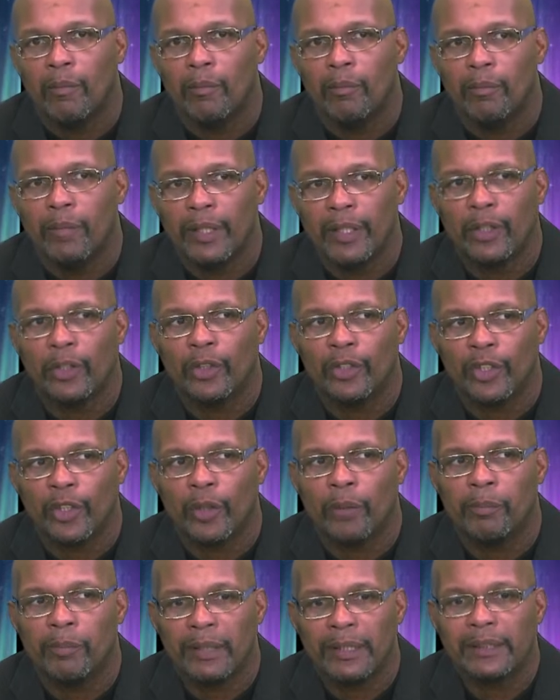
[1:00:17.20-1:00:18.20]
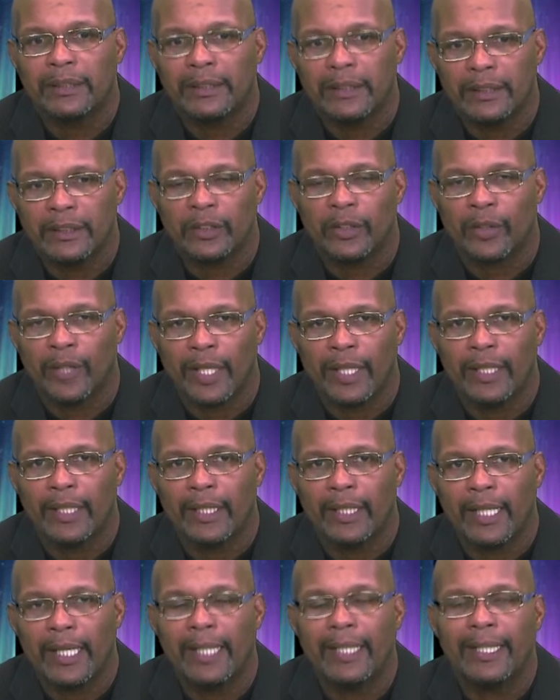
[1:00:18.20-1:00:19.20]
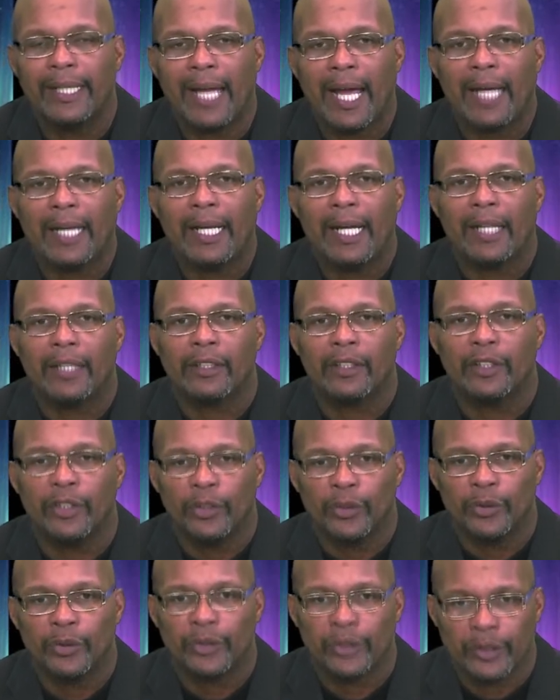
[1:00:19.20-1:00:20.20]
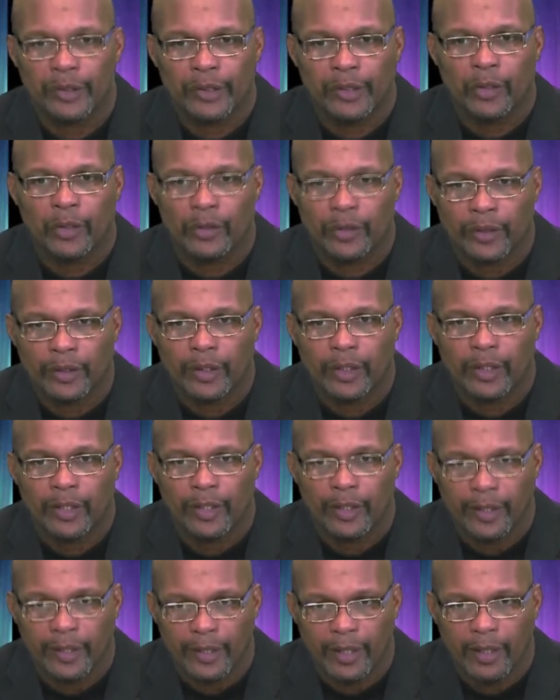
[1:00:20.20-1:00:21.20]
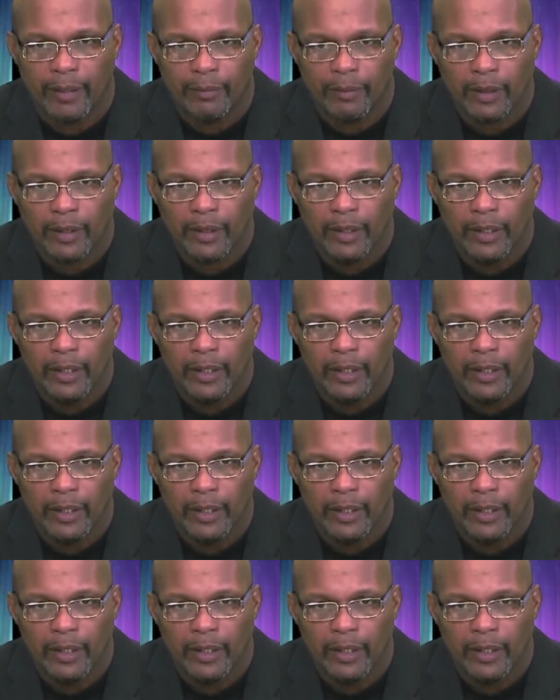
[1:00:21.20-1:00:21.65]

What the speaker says: build your business credit and not have to use your Social Security number.